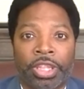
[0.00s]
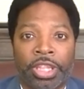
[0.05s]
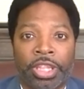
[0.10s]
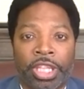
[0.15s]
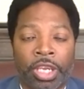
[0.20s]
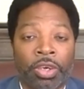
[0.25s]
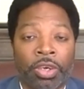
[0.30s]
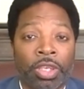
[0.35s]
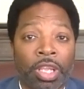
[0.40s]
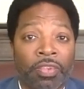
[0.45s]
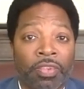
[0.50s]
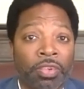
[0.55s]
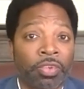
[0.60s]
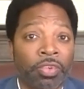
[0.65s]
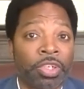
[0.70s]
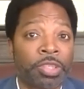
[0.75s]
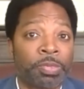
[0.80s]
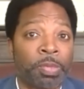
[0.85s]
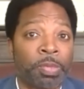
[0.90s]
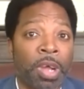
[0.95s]
their level of
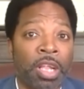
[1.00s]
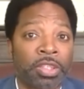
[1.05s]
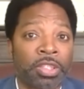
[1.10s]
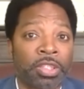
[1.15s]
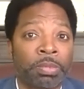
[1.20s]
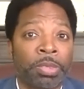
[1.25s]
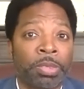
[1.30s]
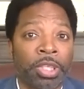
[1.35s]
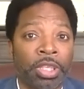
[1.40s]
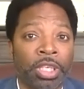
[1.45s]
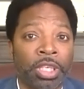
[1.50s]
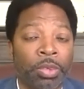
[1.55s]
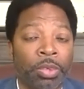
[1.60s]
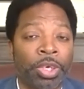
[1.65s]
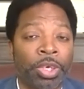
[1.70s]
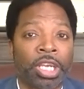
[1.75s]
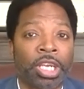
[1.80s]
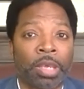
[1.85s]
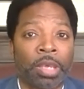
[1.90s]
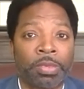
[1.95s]
responsibility
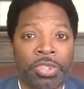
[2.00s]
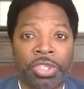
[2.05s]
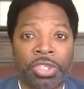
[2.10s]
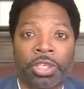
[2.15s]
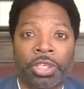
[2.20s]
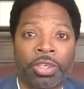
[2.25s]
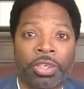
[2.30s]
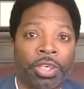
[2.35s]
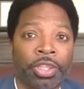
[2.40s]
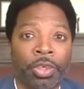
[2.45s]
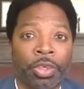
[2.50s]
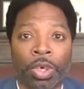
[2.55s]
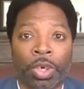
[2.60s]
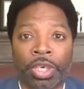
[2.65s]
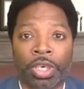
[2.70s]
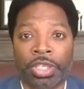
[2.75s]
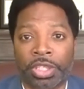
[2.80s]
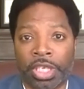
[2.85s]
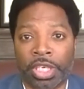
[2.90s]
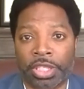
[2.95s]
when it comes to securing the
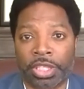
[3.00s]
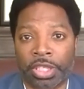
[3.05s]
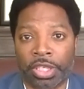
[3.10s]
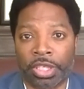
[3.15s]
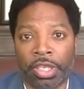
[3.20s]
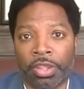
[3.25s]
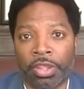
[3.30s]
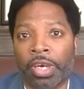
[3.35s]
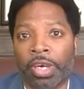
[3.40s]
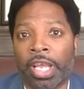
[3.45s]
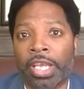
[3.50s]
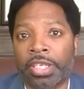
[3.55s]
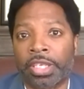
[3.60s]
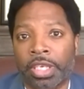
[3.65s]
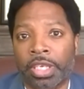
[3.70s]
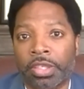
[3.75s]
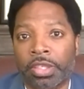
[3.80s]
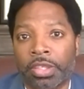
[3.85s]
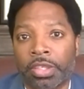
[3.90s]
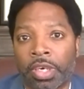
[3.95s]
organization and their
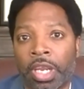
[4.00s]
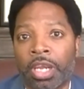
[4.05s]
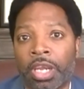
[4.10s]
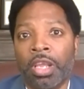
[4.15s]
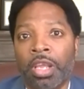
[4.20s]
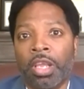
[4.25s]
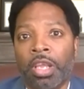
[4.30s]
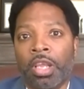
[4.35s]
assets, right?